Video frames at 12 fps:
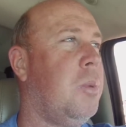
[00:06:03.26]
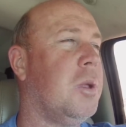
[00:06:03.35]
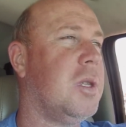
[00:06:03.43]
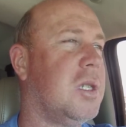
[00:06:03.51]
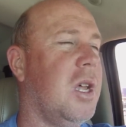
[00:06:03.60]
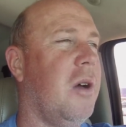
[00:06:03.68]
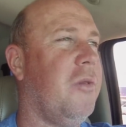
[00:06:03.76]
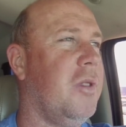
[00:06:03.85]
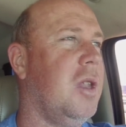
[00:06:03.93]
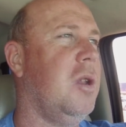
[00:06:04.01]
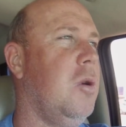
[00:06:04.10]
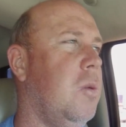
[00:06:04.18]
put the stuff in
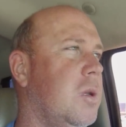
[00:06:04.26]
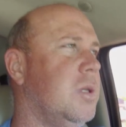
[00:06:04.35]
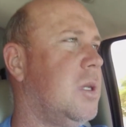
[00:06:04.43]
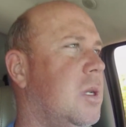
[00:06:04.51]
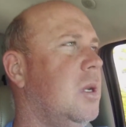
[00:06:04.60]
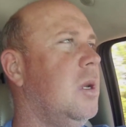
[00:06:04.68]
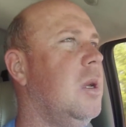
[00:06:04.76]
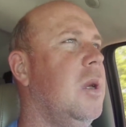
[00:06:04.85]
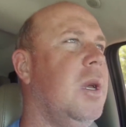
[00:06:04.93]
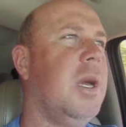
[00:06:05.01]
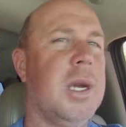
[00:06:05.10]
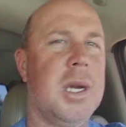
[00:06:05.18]
the new ones,
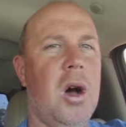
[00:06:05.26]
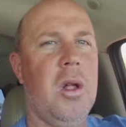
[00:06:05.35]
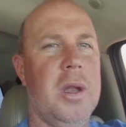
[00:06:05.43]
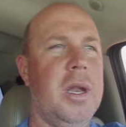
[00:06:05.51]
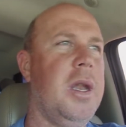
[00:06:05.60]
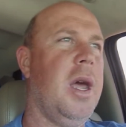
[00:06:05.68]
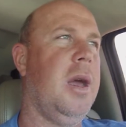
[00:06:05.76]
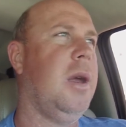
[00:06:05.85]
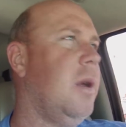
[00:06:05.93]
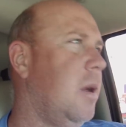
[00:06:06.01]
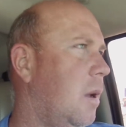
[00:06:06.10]
and call it a day.